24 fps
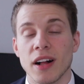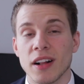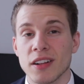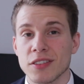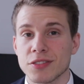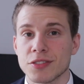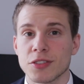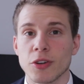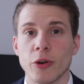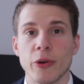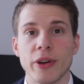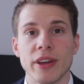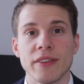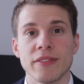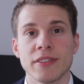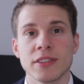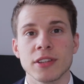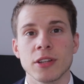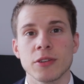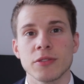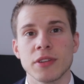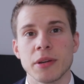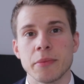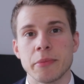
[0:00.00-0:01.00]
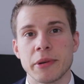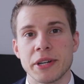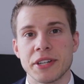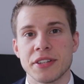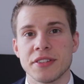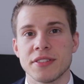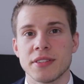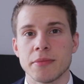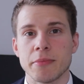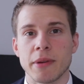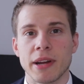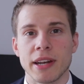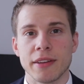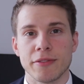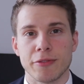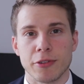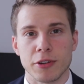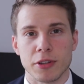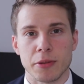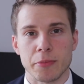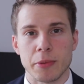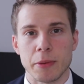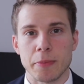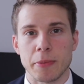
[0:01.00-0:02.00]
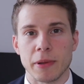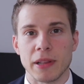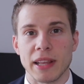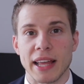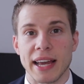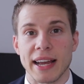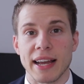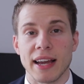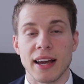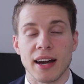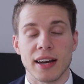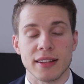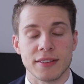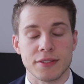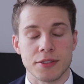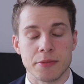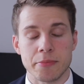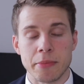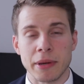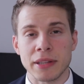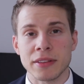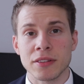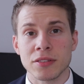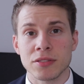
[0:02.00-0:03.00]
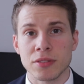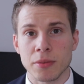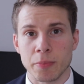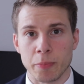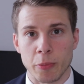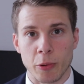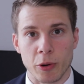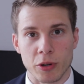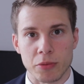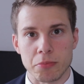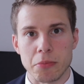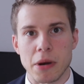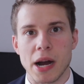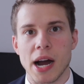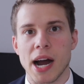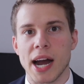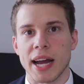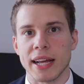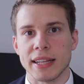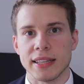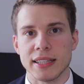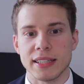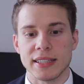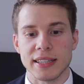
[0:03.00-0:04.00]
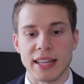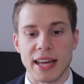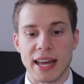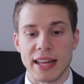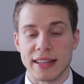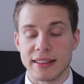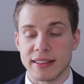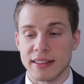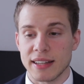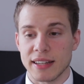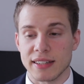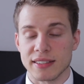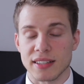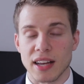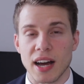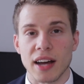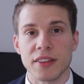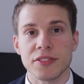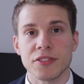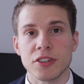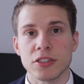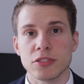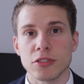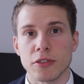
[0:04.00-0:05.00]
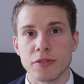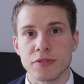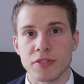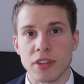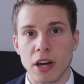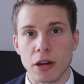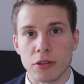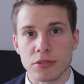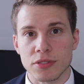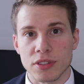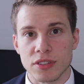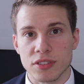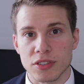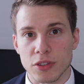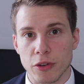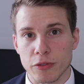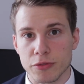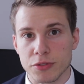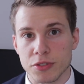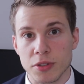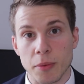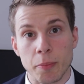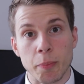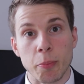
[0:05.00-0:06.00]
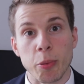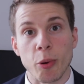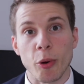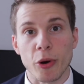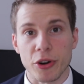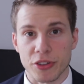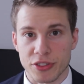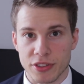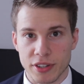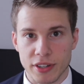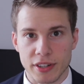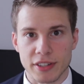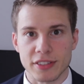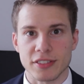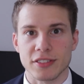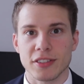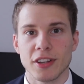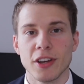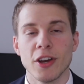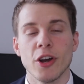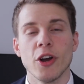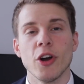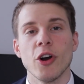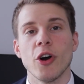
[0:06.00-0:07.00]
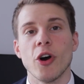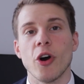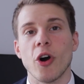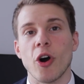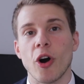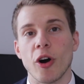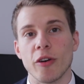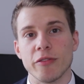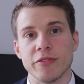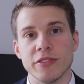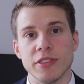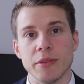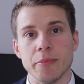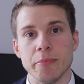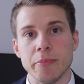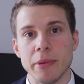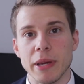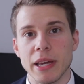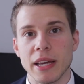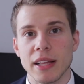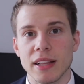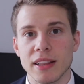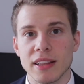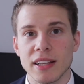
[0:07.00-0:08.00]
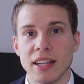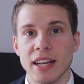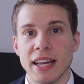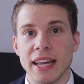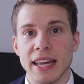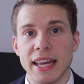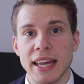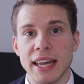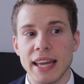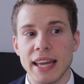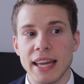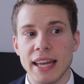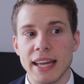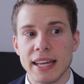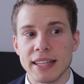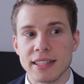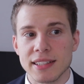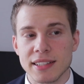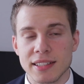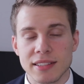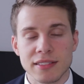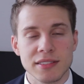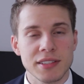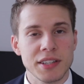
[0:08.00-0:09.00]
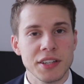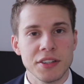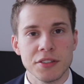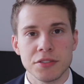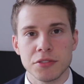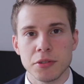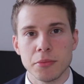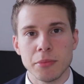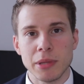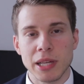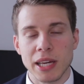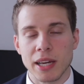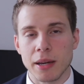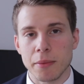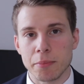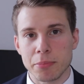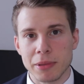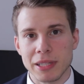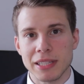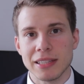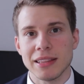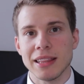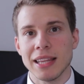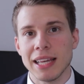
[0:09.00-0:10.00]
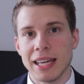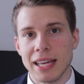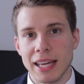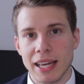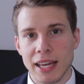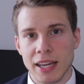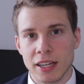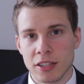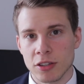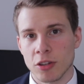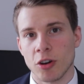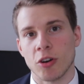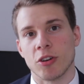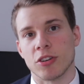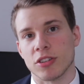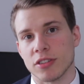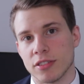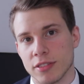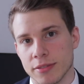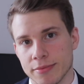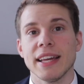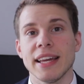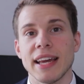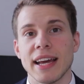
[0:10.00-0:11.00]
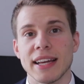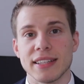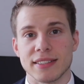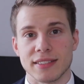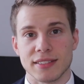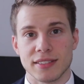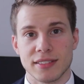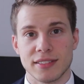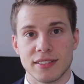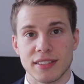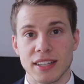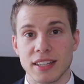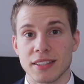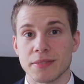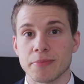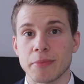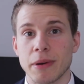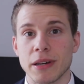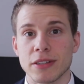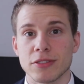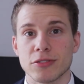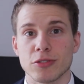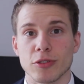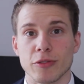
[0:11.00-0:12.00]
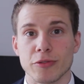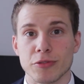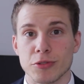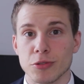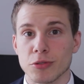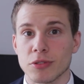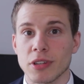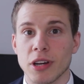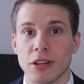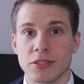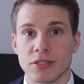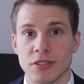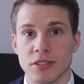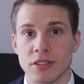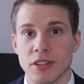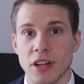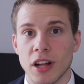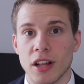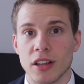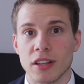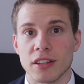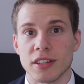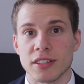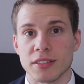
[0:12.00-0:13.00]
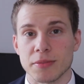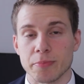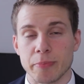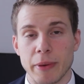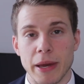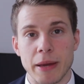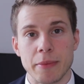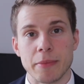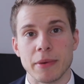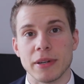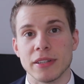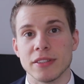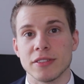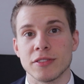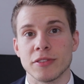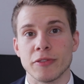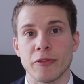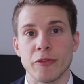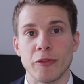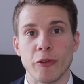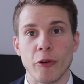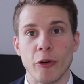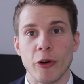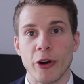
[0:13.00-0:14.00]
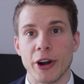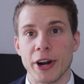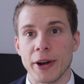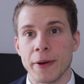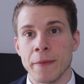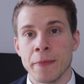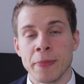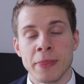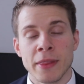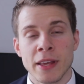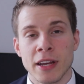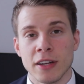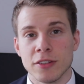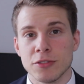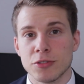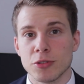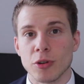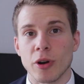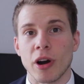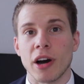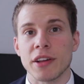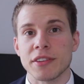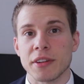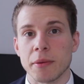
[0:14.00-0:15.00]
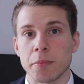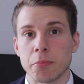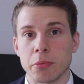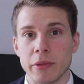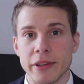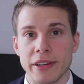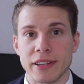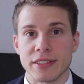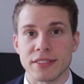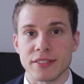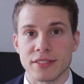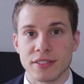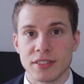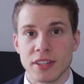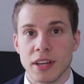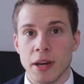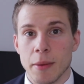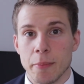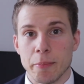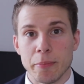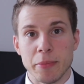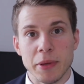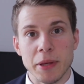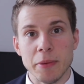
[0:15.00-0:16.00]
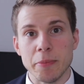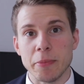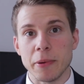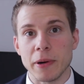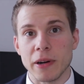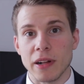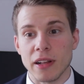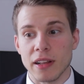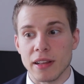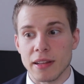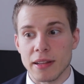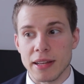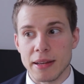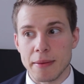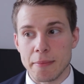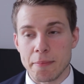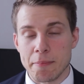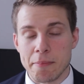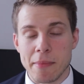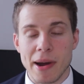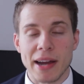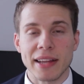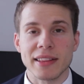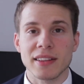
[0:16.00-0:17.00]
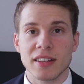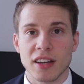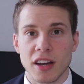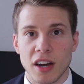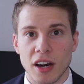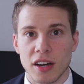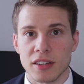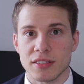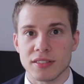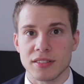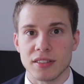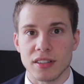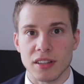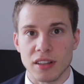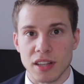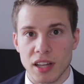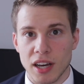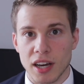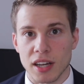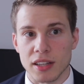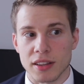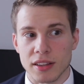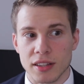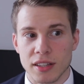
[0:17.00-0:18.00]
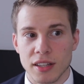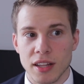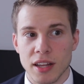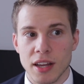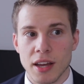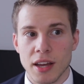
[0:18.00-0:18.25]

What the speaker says: Also, even though the emergency money for the people Act got tremendous support behind it and there's hundreds of thousands of supporters of the bill, it continues to be completely ignored. Yes, 6 months of $2,000 payments for 200 plus people might cost a lot,